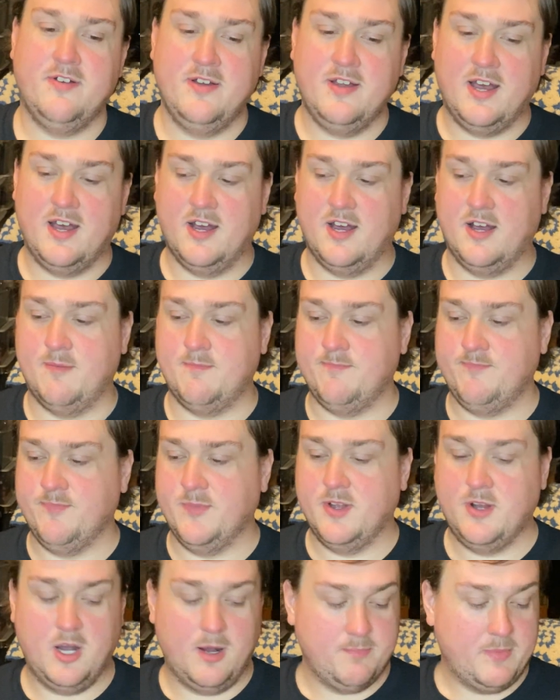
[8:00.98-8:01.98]
I'm
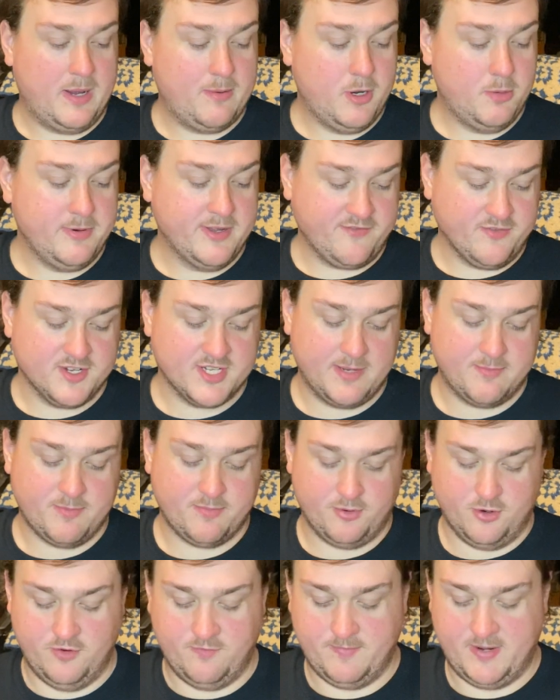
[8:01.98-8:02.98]
hoping for some
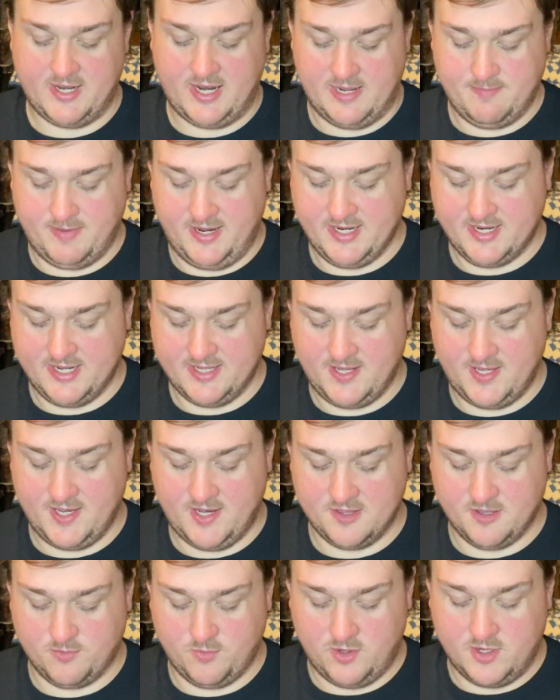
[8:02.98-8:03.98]
improvement. I might get the
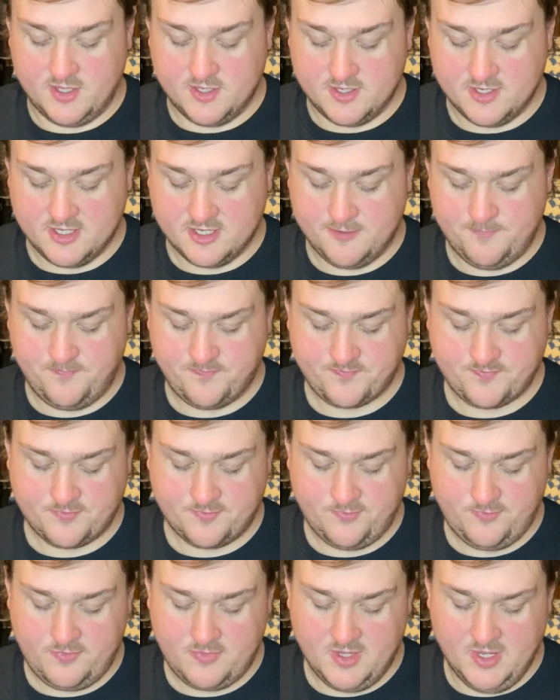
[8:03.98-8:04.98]
other ones,
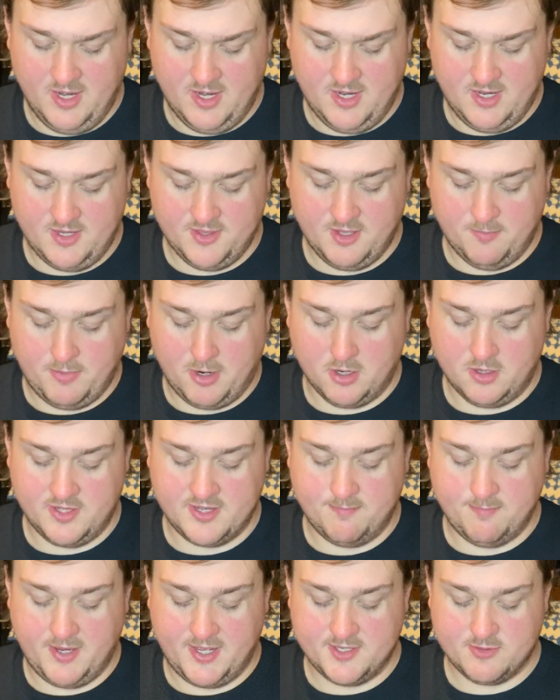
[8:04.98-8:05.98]
the barley
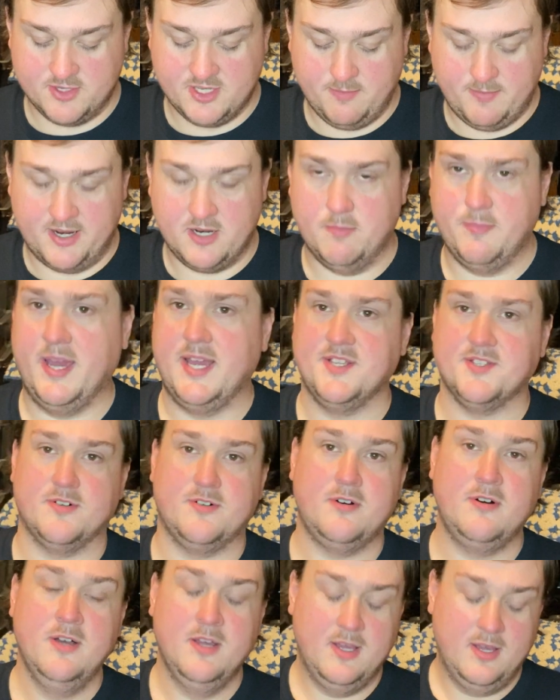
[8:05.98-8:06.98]
and beans with tomato
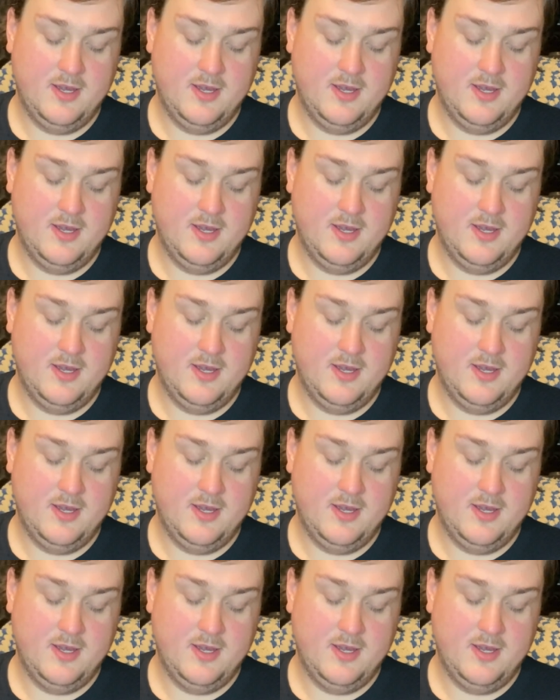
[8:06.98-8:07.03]
basil.